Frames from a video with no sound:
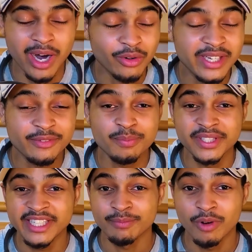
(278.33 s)
I don't even
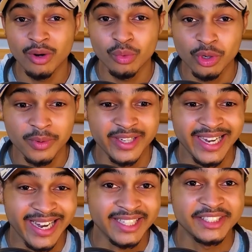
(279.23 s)
believe Mark Wahlberg
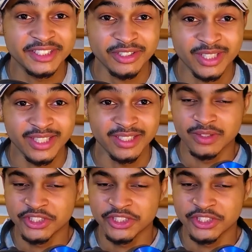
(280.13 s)
as Sully.